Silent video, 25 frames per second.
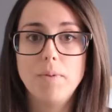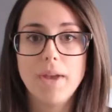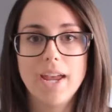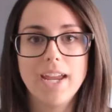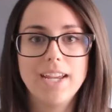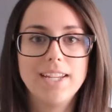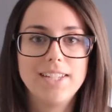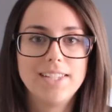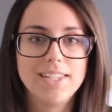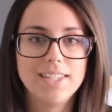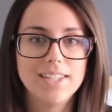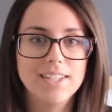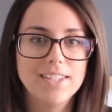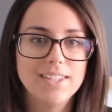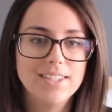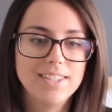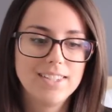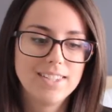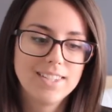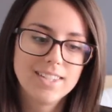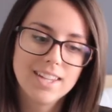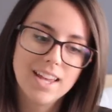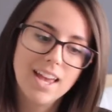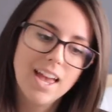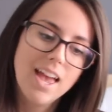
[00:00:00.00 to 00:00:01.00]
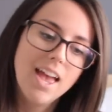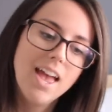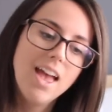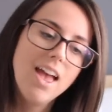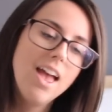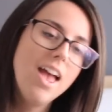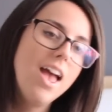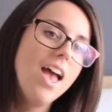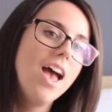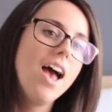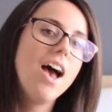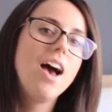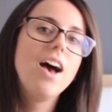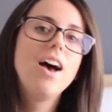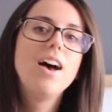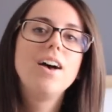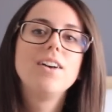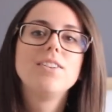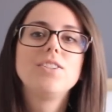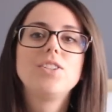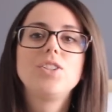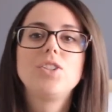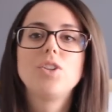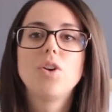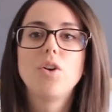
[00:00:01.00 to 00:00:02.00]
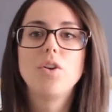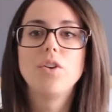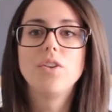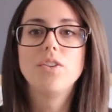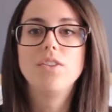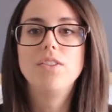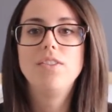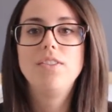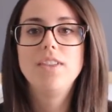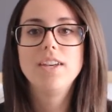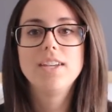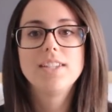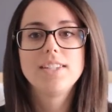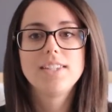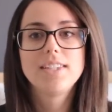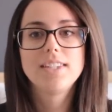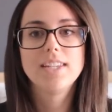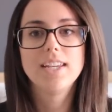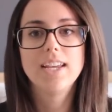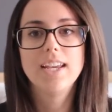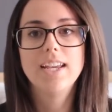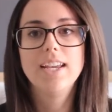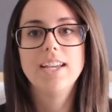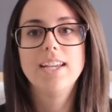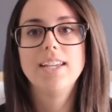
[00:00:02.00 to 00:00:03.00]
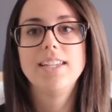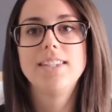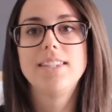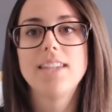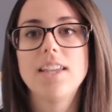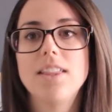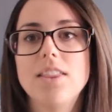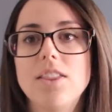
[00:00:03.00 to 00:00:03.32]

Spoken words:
pieces. So this is